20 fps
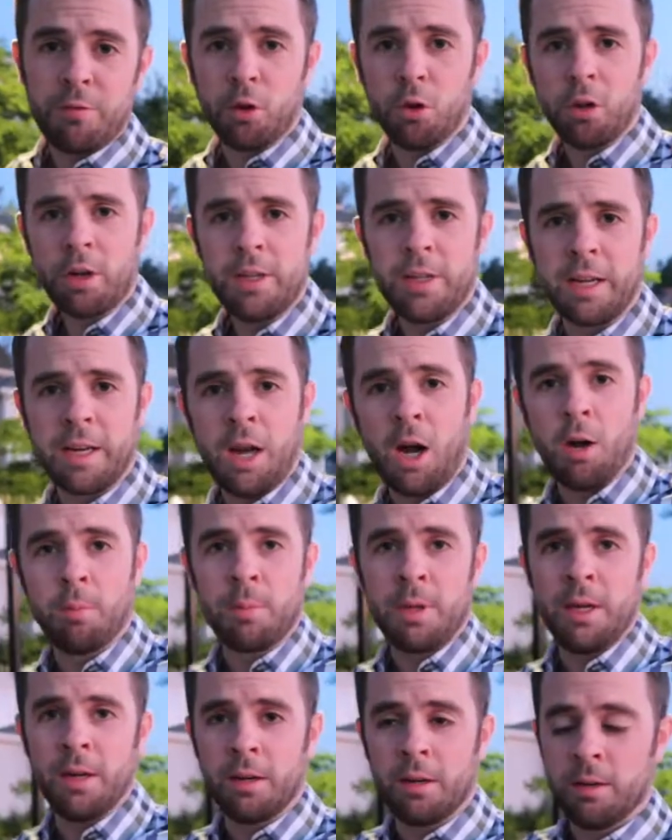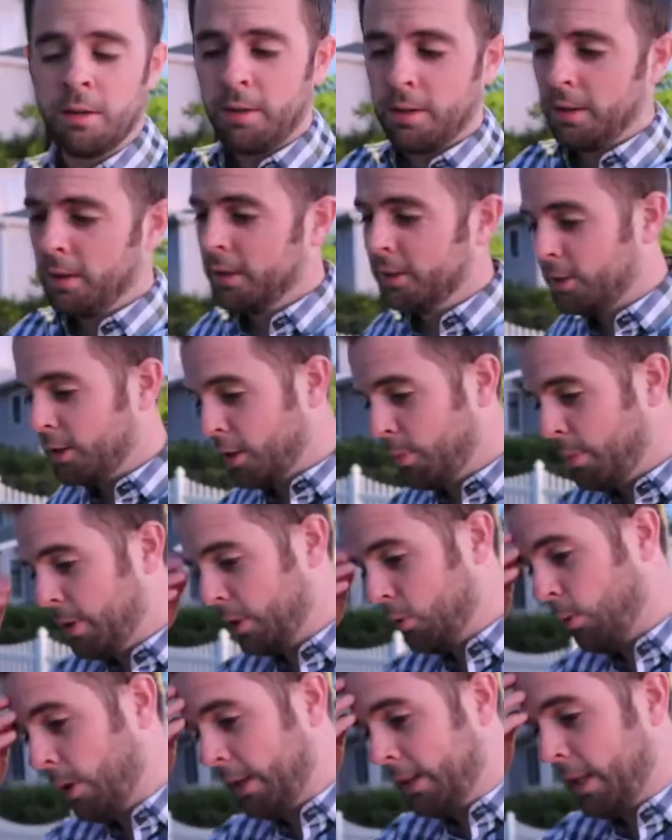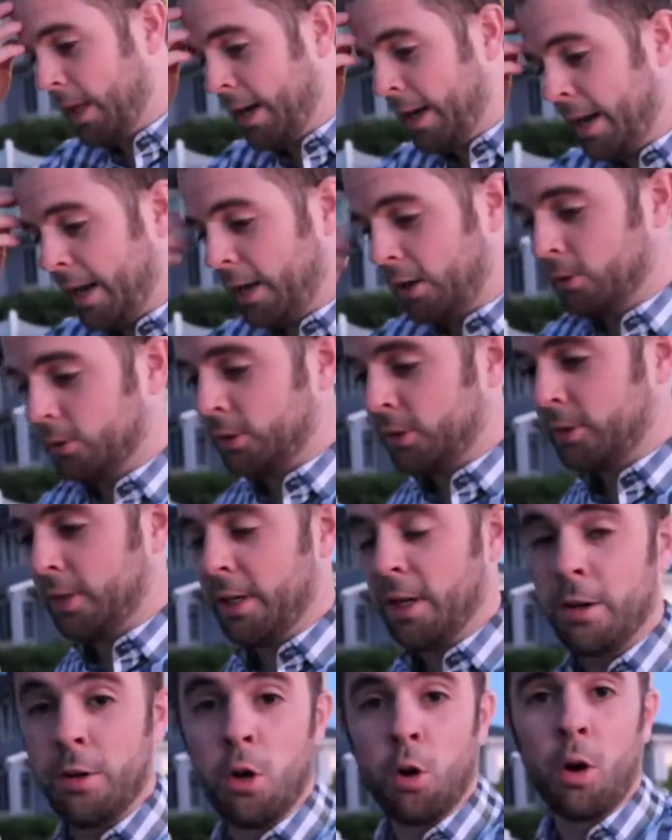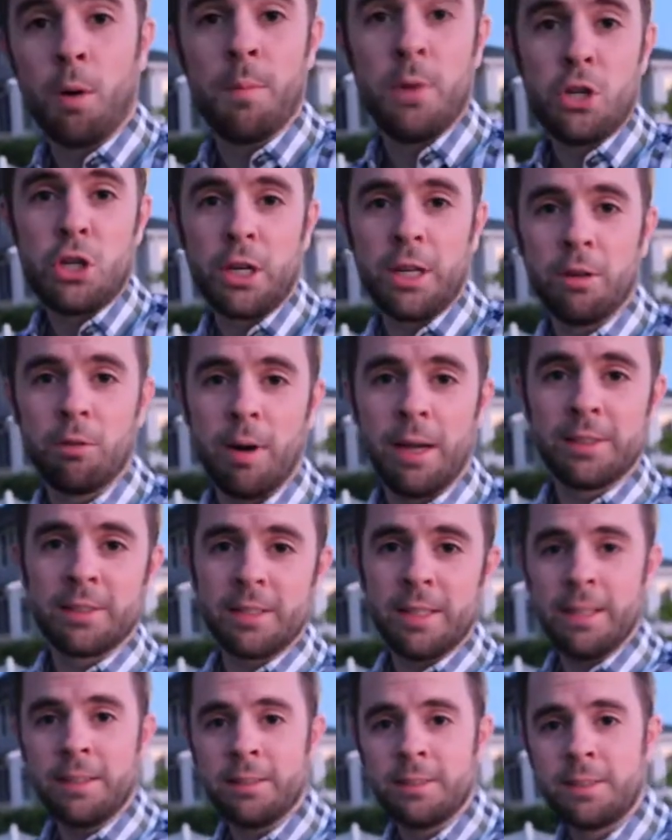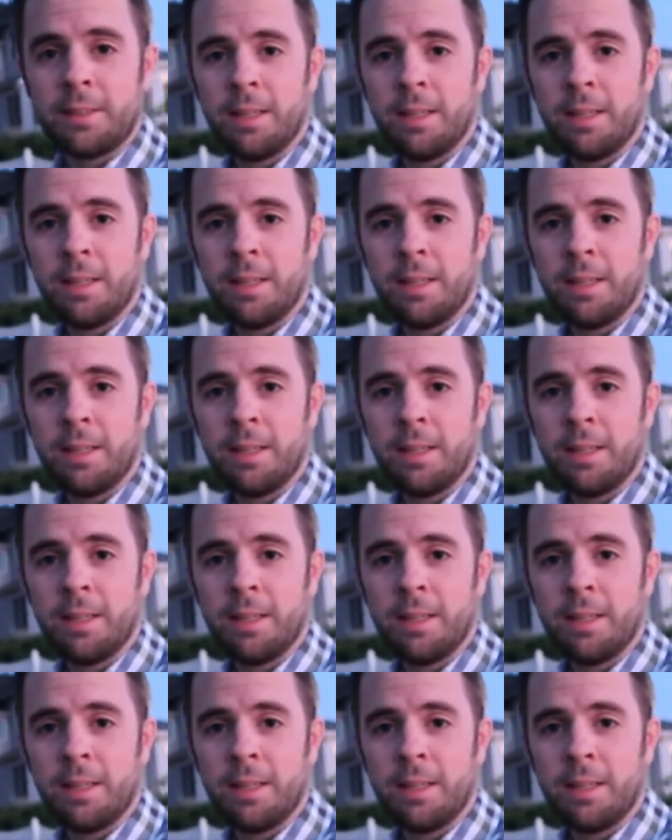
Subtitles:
you're looking to come here to the big red lighthouse and you're a Michigan resident,